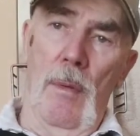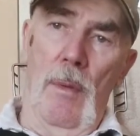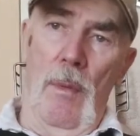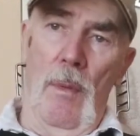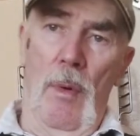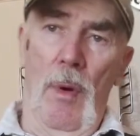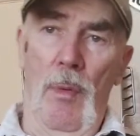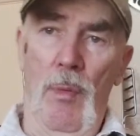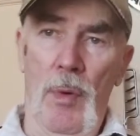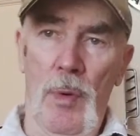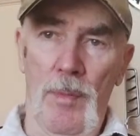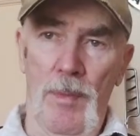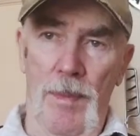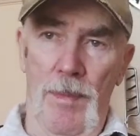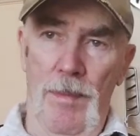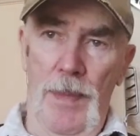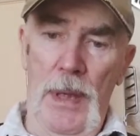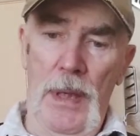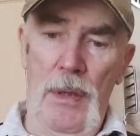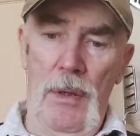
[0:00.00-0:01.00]
what would
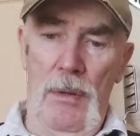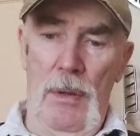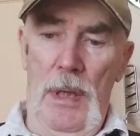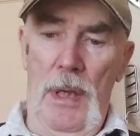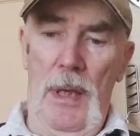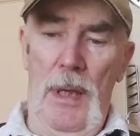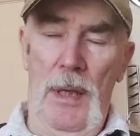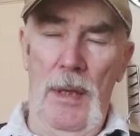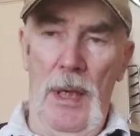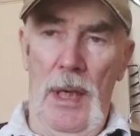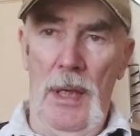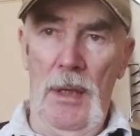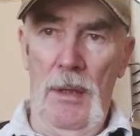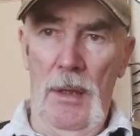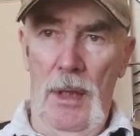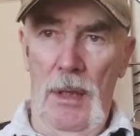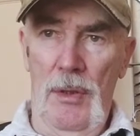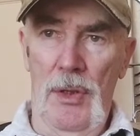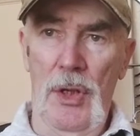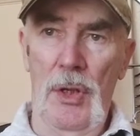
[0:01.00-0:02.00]
be
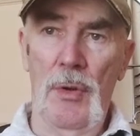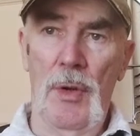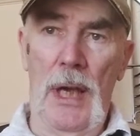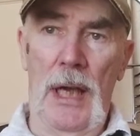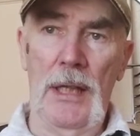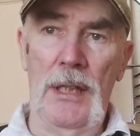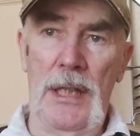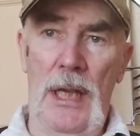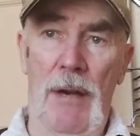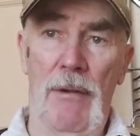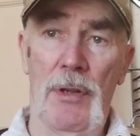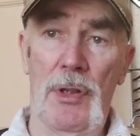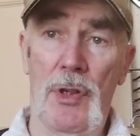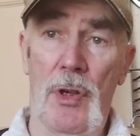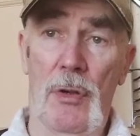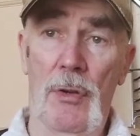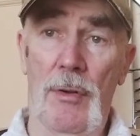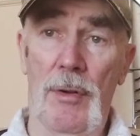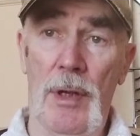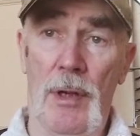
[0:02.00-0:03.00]
in the UK
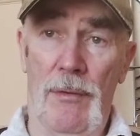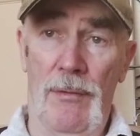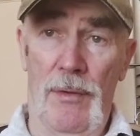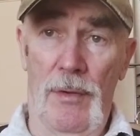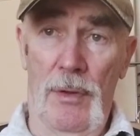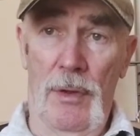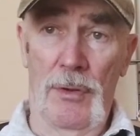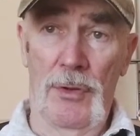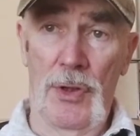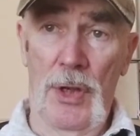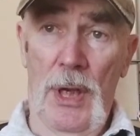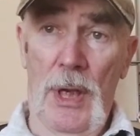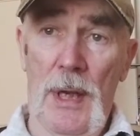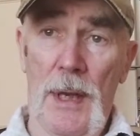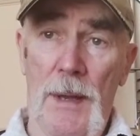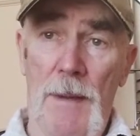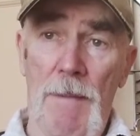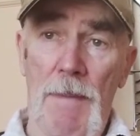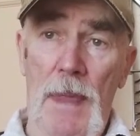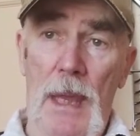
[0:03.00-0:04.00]
territorial force
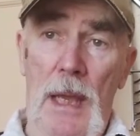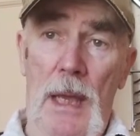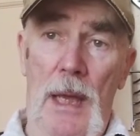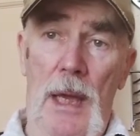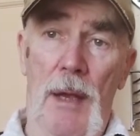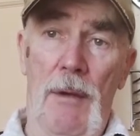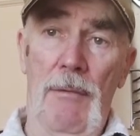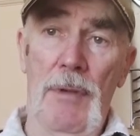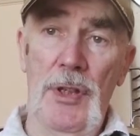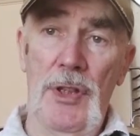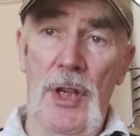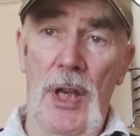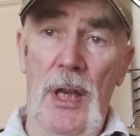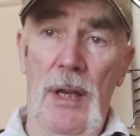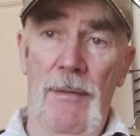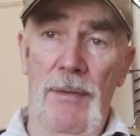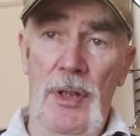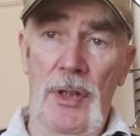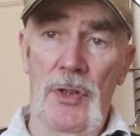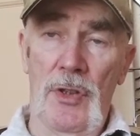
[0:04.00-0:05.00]

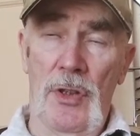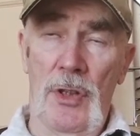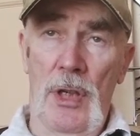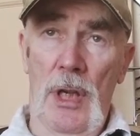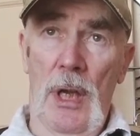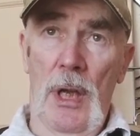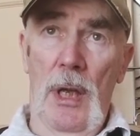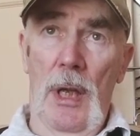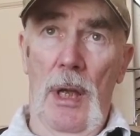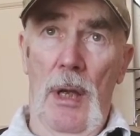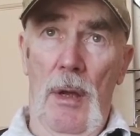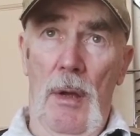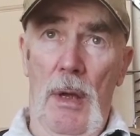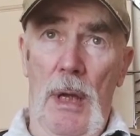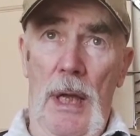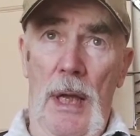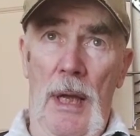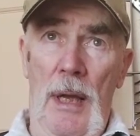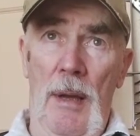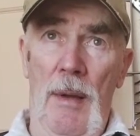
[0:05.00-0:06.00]
reservists
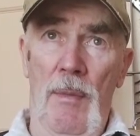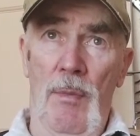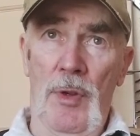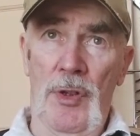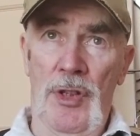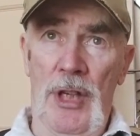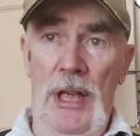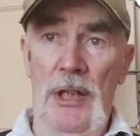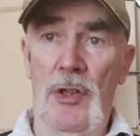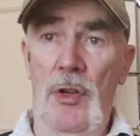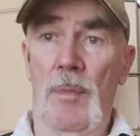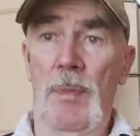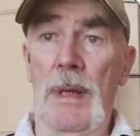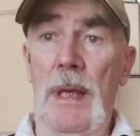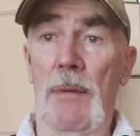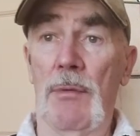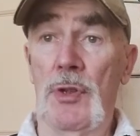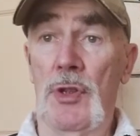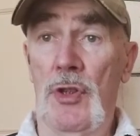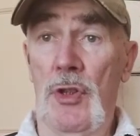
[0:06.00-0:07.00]
was set up.
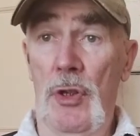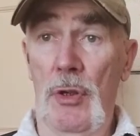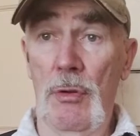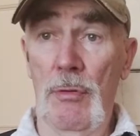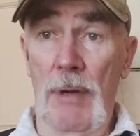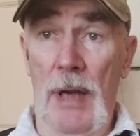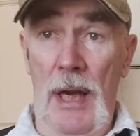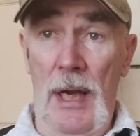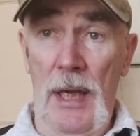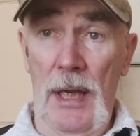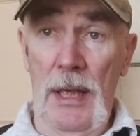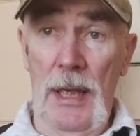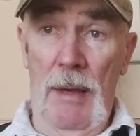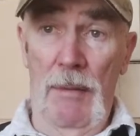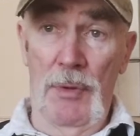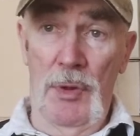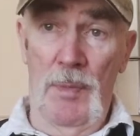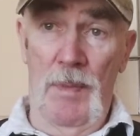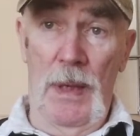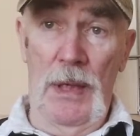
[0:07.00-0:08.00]
That was two recce that
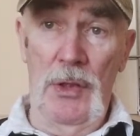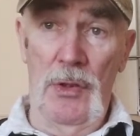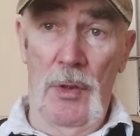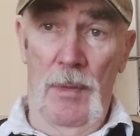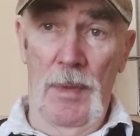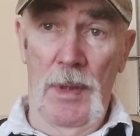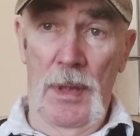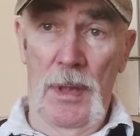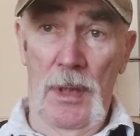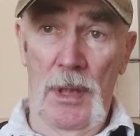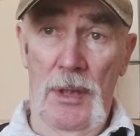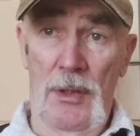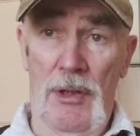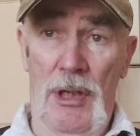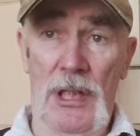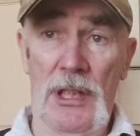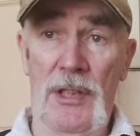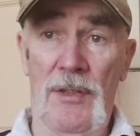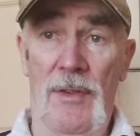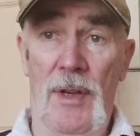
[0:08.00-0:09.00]
was based up in the
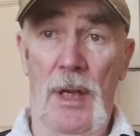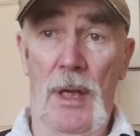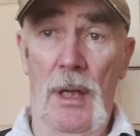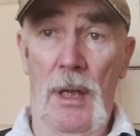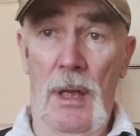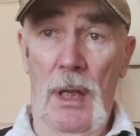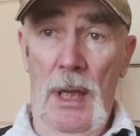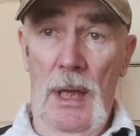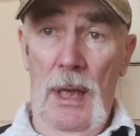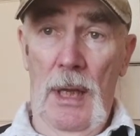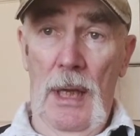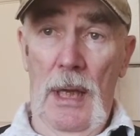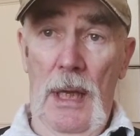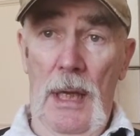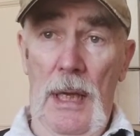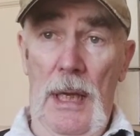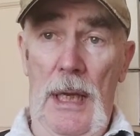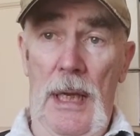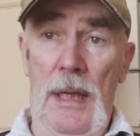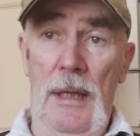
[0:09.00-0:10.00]
Transvaal,
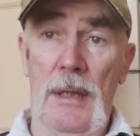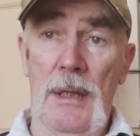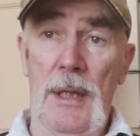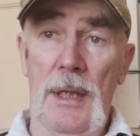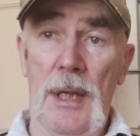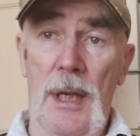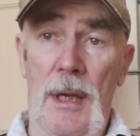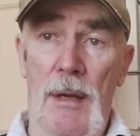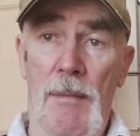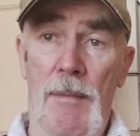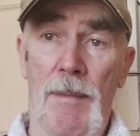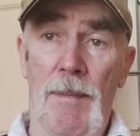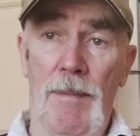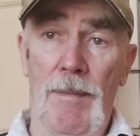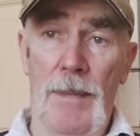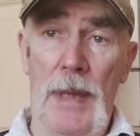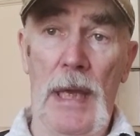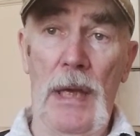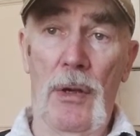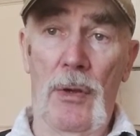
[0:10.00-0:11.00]
and
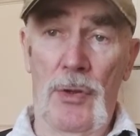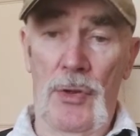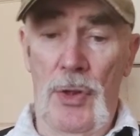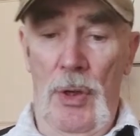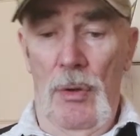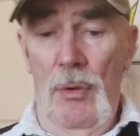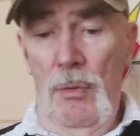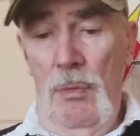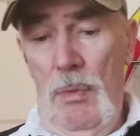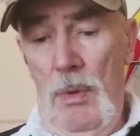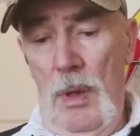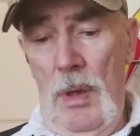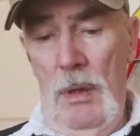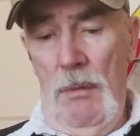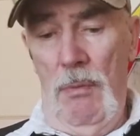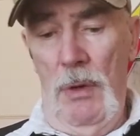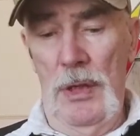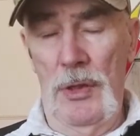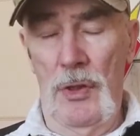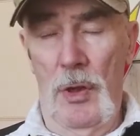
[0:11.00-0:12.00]
they also
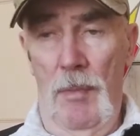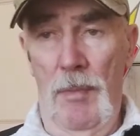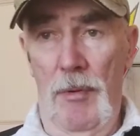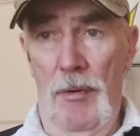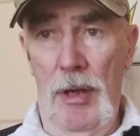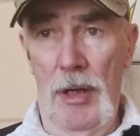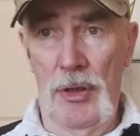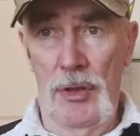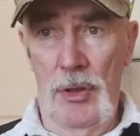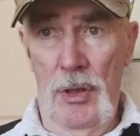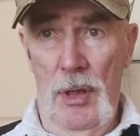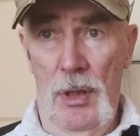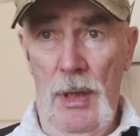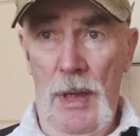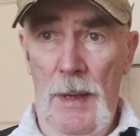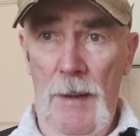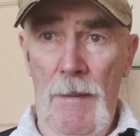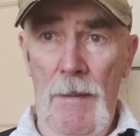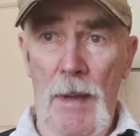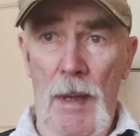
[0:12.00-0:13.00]
went operational,
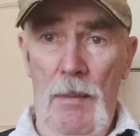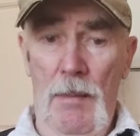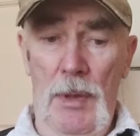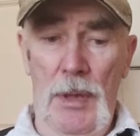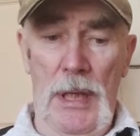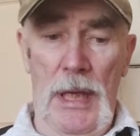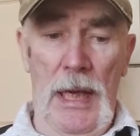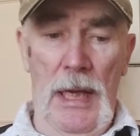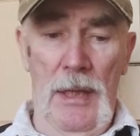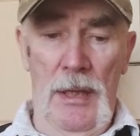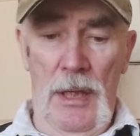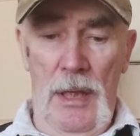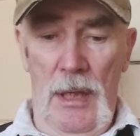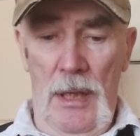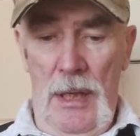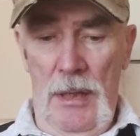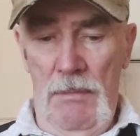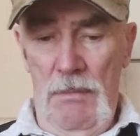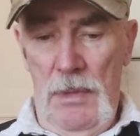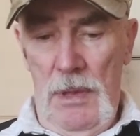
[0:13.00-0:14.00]
but they had
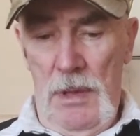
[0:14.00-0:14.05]
a